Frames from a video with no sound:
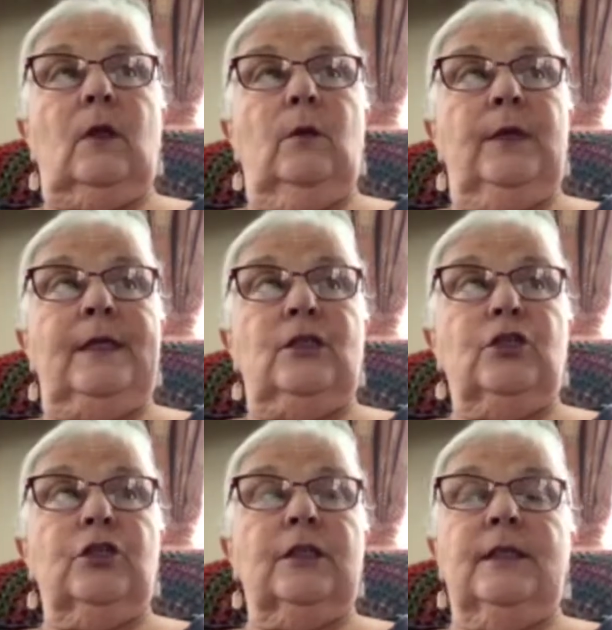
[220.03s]

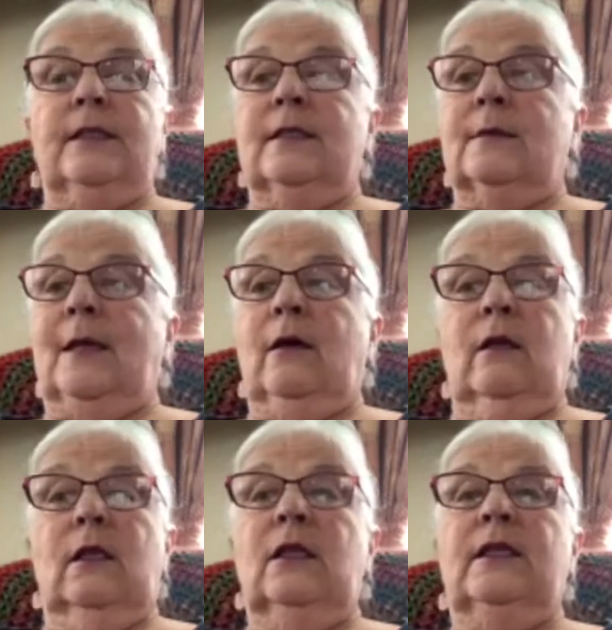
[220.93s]
which is
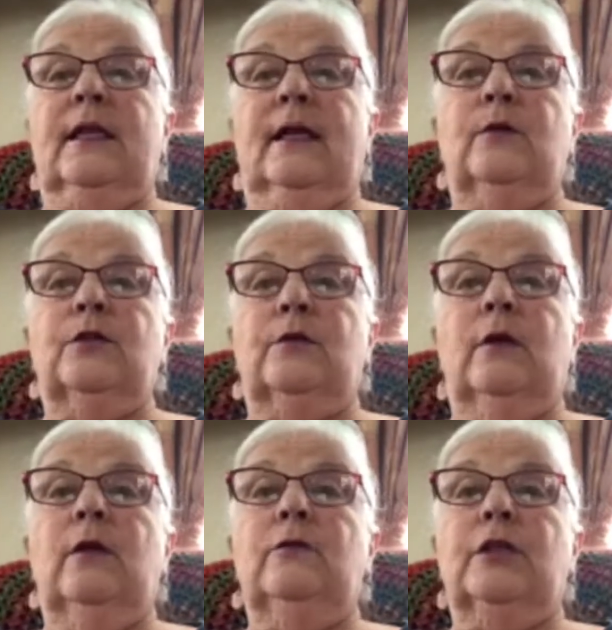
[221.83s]
about learning how to
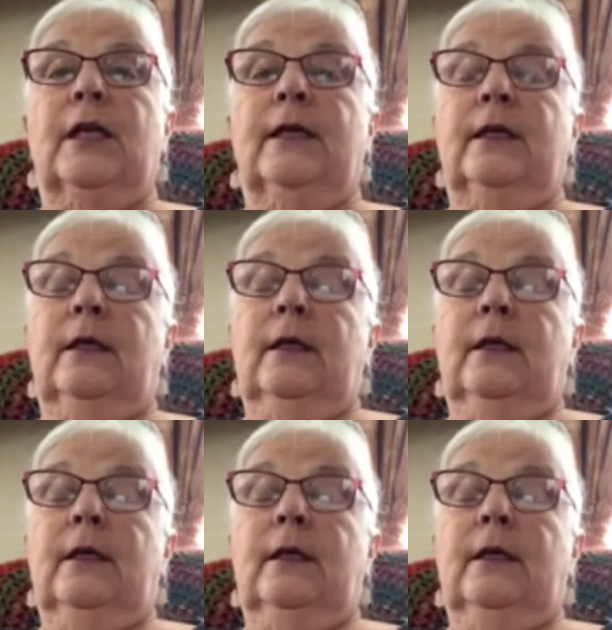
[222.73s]
crochet,